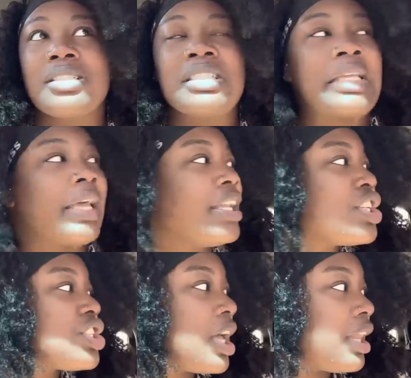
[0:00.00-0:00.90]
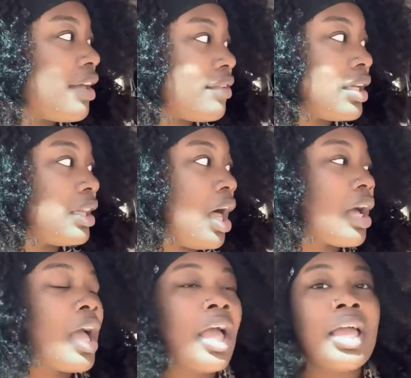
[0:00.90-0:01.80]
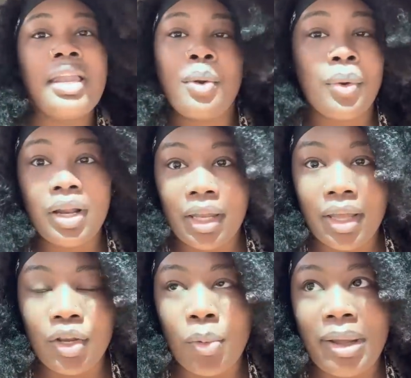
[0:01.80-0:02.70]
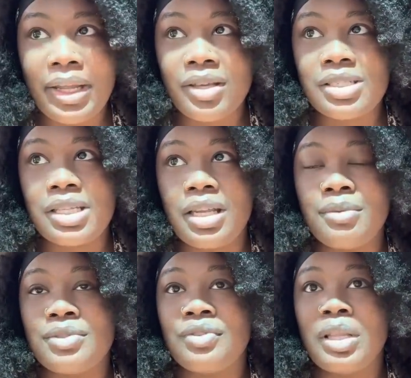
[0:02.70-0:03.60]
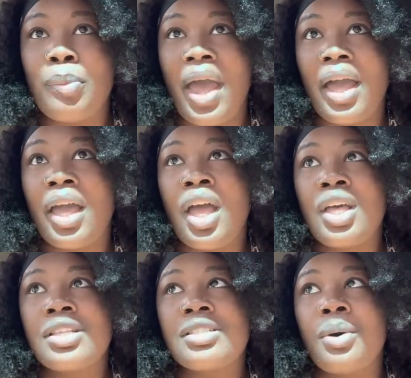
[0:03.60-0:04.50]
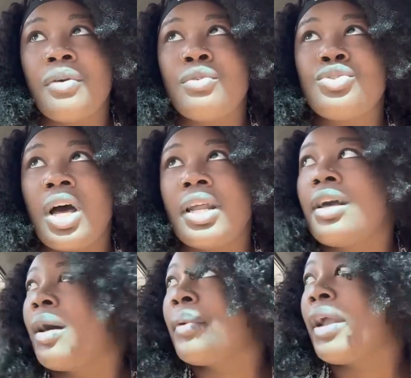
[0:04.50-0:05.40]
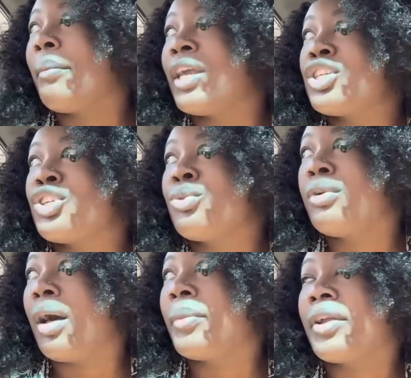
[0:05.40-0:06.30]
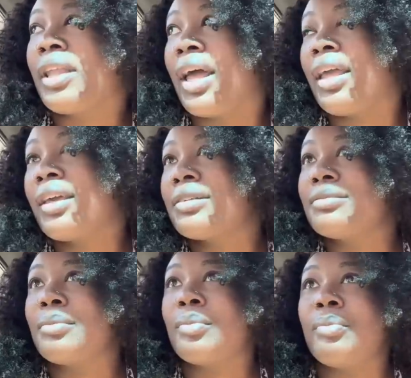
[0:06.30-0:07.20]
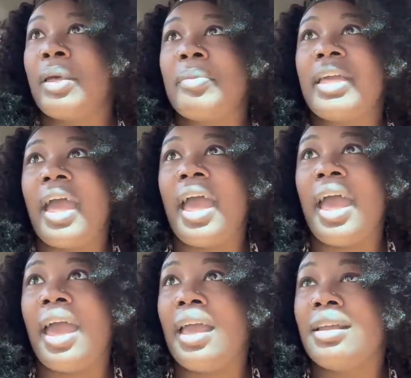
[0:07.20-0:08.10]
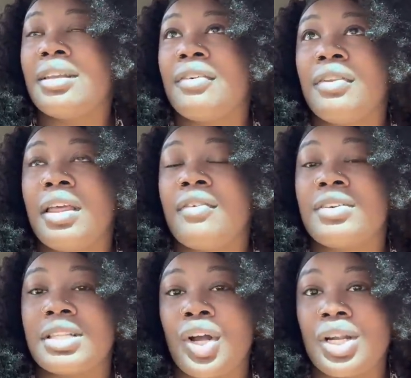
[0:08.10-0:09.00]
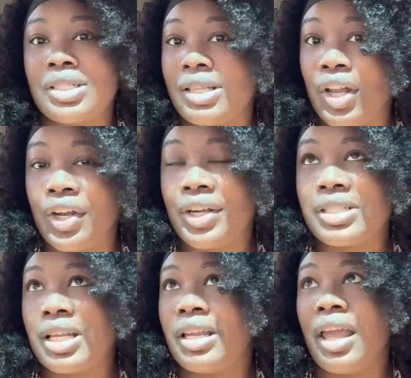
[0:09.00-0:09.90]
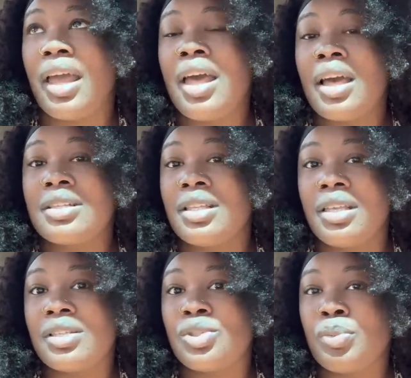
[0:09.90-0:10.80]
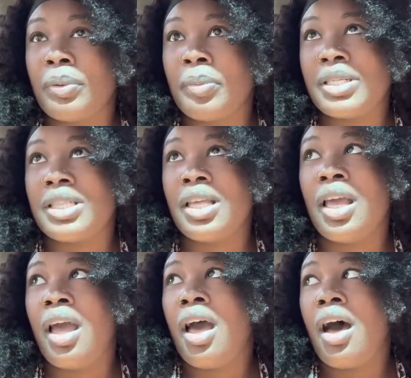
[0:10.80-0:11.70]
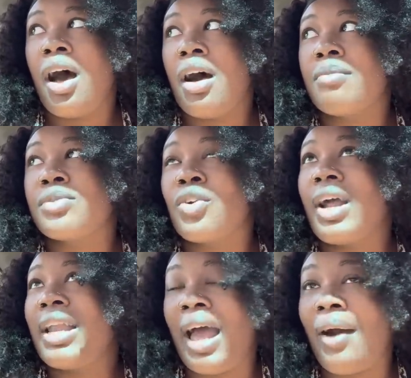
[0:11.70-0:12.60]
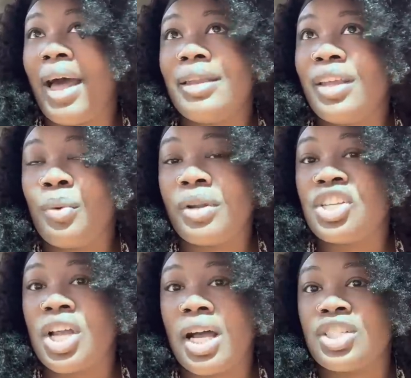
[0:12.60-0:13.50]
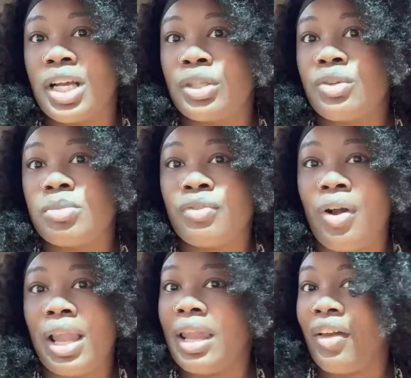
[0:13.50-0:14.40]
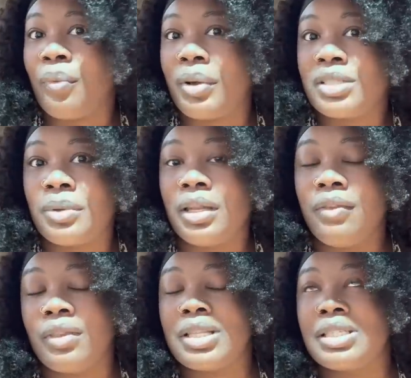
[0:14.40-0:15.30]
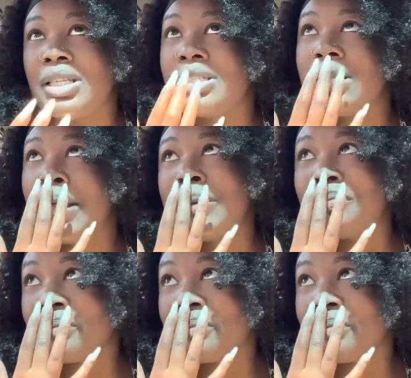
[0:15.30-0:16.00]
10ish 11 o'clock and they weren't letting nobody else in it was really packed so if you're trying to come here make sure you come here like maybe 8 definitely if it's like on a saturday or sunday because it gets super busy um, so right now i did want to try chatos before i left because we're leaving the city today